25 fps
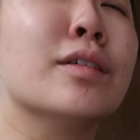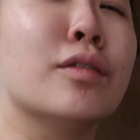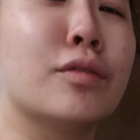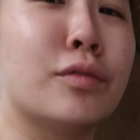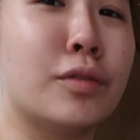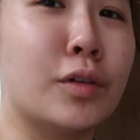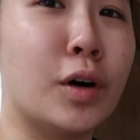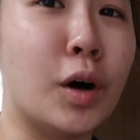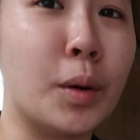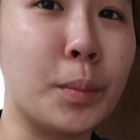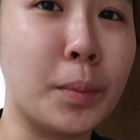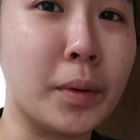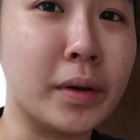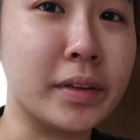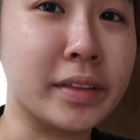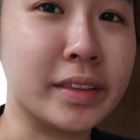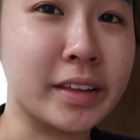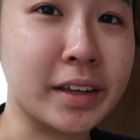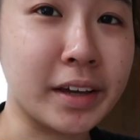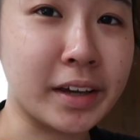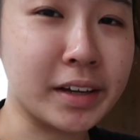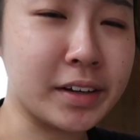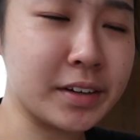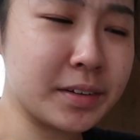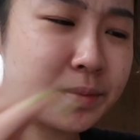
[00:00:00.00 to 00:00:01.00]
4 upon
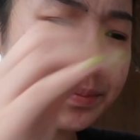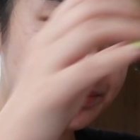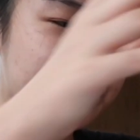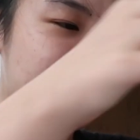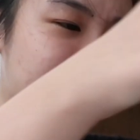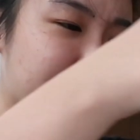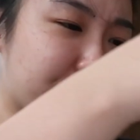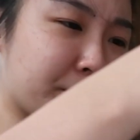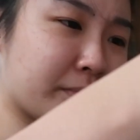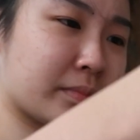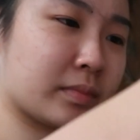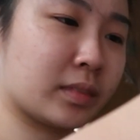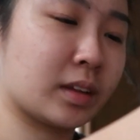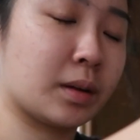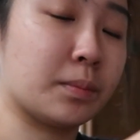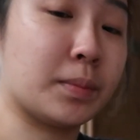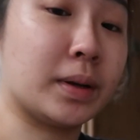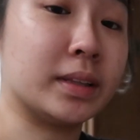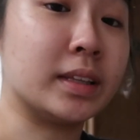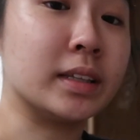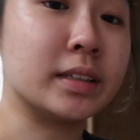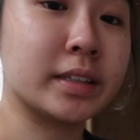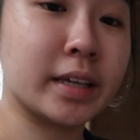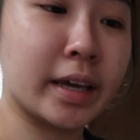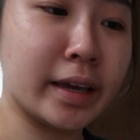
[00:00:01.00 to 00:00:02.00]
10,
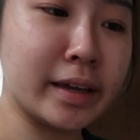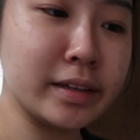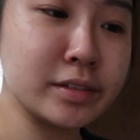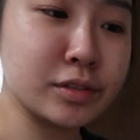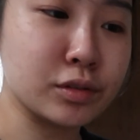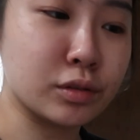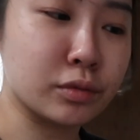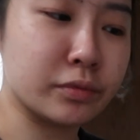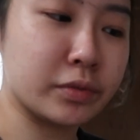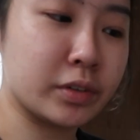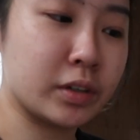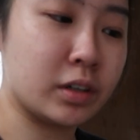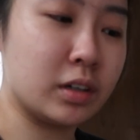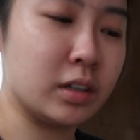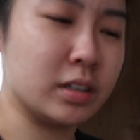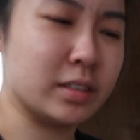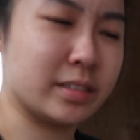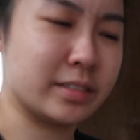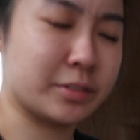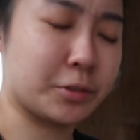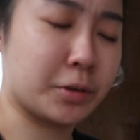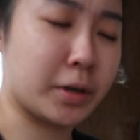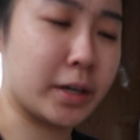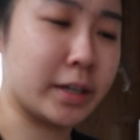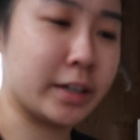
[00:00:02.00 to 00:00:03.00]
but the taste overall
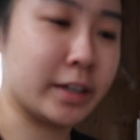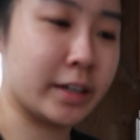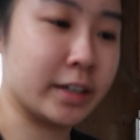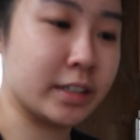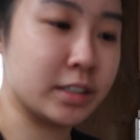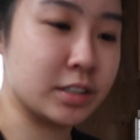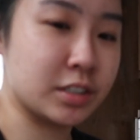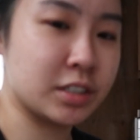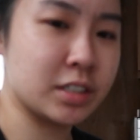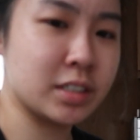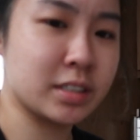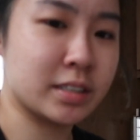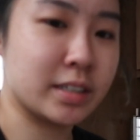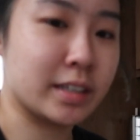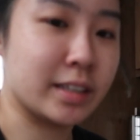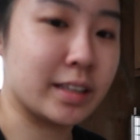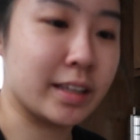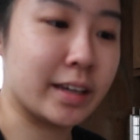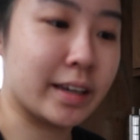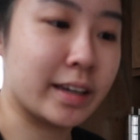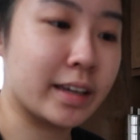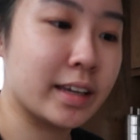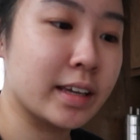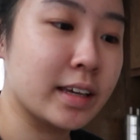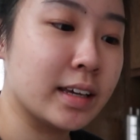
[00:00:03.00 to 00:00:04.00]
is quite nice. Just that
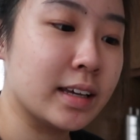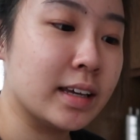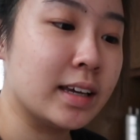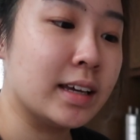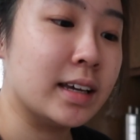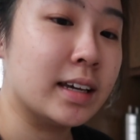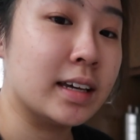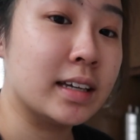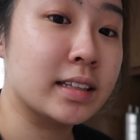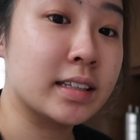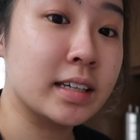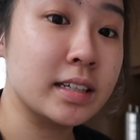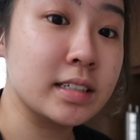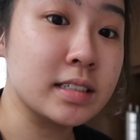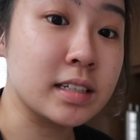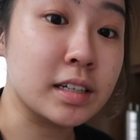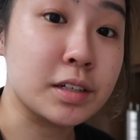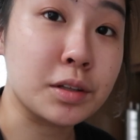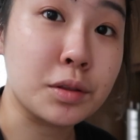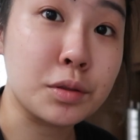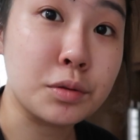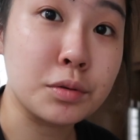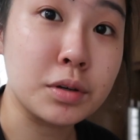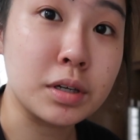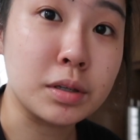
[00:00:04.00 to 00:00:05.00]
it tastes
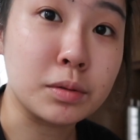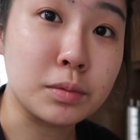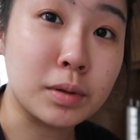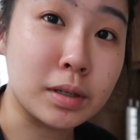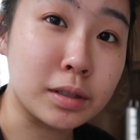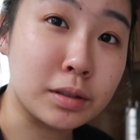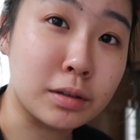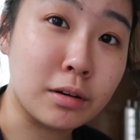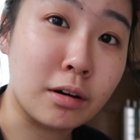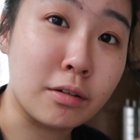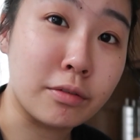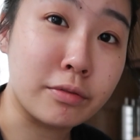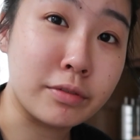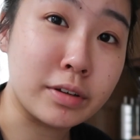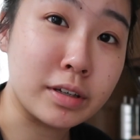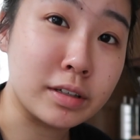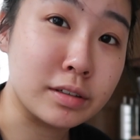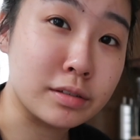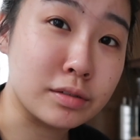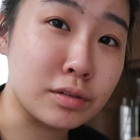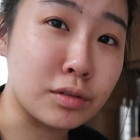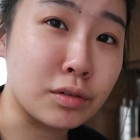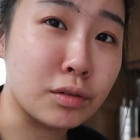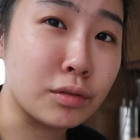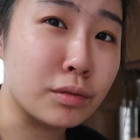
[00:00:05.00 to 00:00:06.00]
like 3-in-1
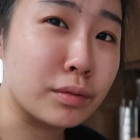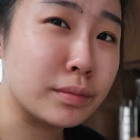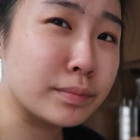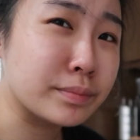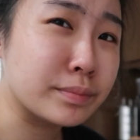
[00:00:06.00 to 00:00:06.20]
coffee, so